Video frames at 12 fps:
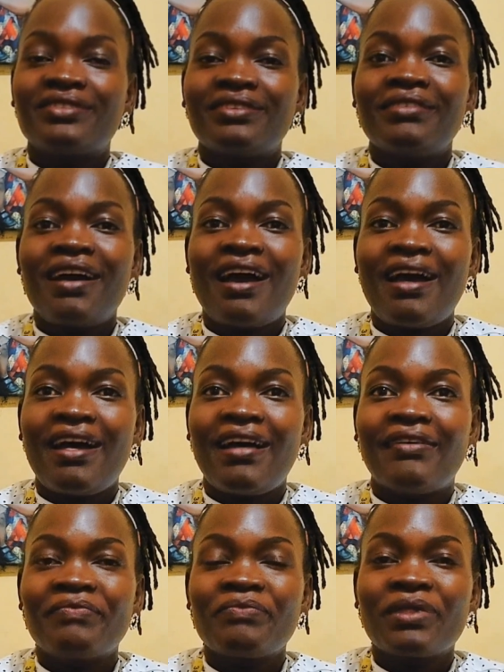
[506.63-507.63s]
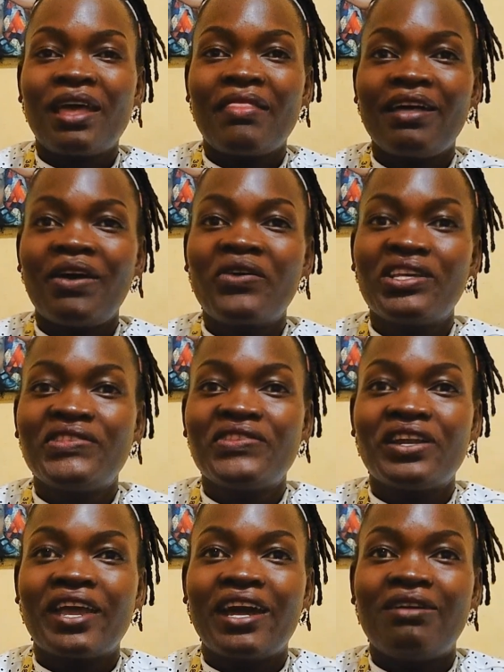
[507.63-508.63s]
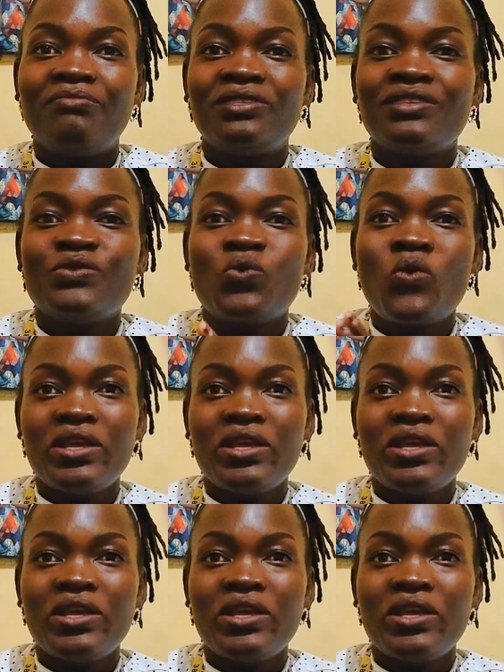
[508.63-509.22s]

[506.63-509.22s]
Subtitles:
so the question comes in,